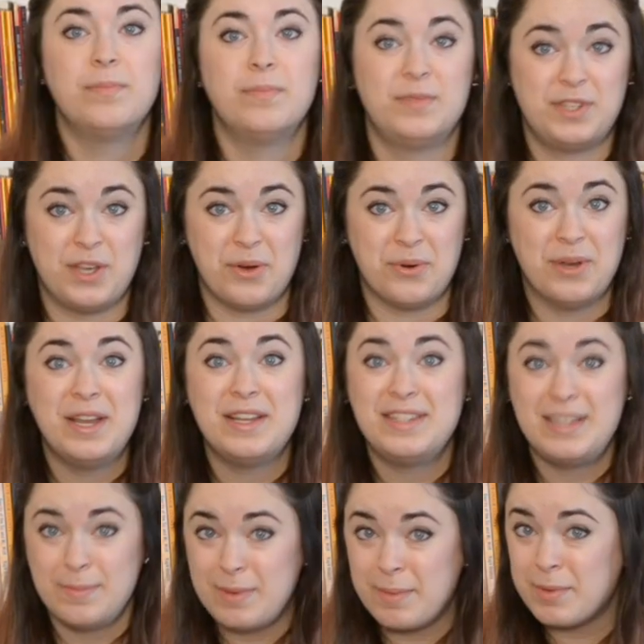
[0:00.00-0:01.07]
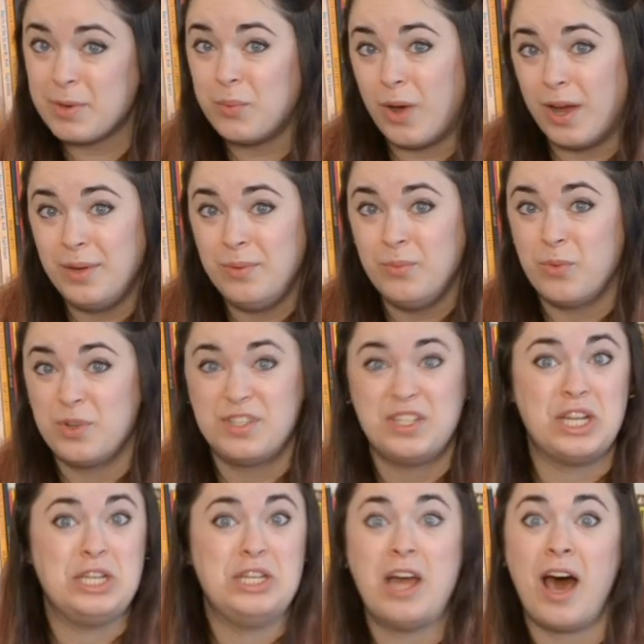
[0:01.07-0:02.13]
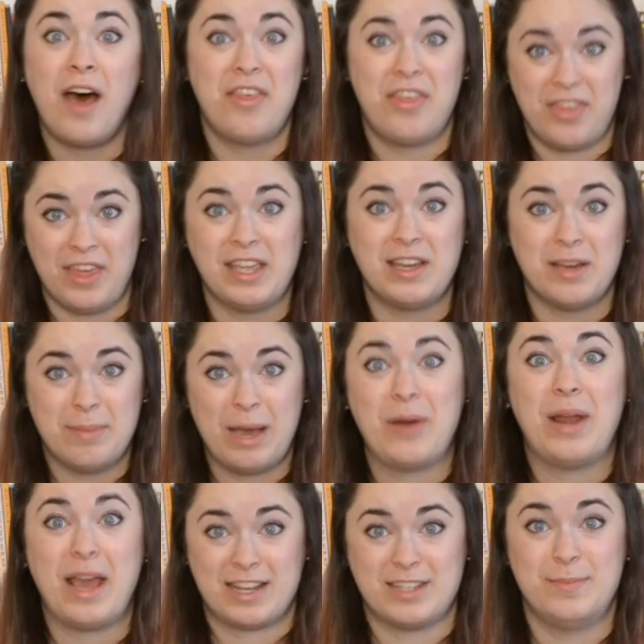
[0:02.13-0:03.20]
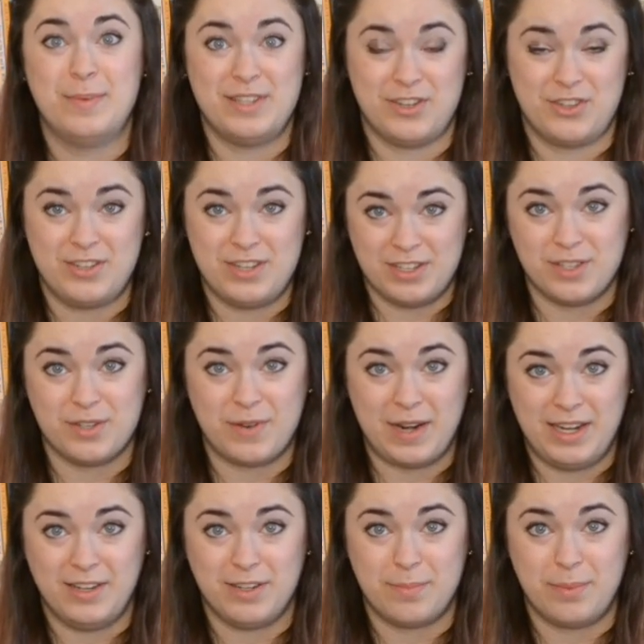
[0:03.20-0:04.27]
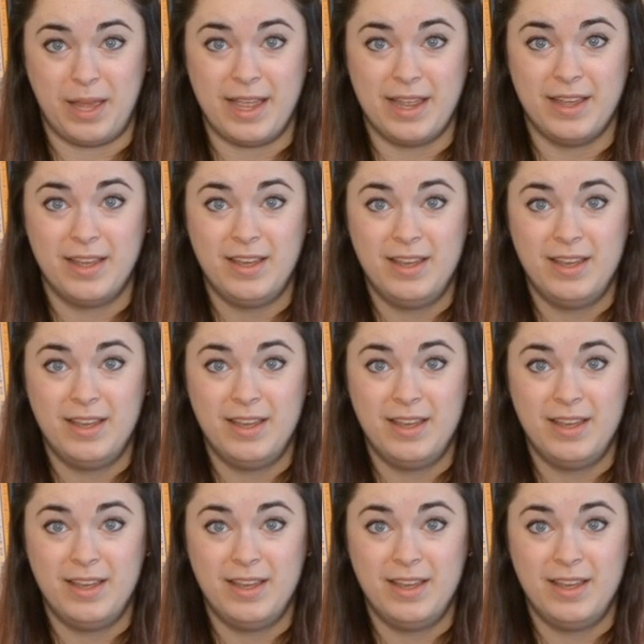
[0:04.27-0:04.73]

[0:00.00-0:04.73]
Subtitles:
So, tip number 1 was to not think about exposition as you're writing your play.